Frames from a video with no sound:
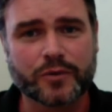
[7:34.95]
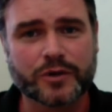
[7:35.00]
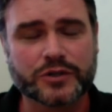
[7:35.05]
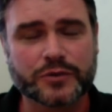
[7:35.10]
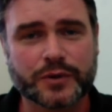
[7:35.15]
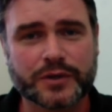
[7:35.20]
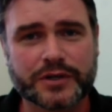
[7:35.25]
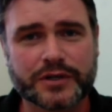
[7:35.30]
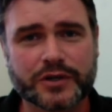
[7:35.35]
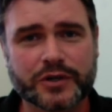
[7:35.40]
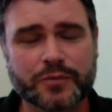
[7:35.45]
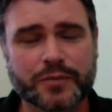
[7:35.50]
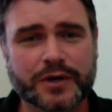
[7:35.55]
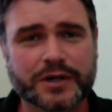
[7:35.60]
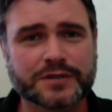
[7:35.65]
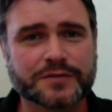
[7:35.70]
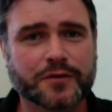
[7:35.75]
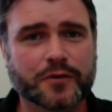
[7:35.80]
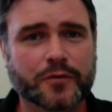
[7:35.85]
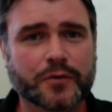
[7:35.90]
which we do, but
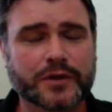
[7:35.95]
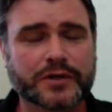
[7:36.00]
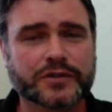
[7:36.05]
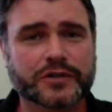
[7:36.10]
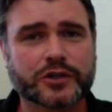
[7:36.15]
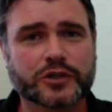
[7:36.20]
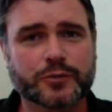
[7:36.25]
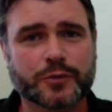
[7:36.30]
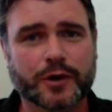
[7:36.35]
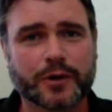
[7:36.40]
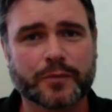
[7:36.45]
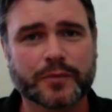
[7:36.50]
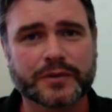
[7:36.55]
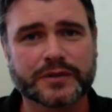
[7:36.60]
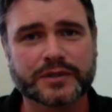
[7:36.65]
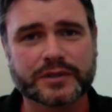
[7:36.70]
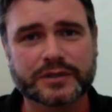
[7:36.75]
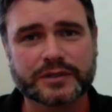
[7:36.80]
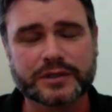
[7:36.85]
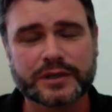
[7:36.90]
it's for research
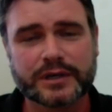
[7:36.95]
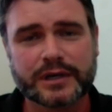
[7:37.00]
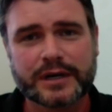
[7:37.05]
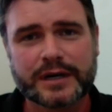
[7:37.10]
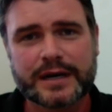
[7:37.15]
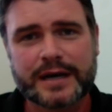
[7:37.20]
purposes.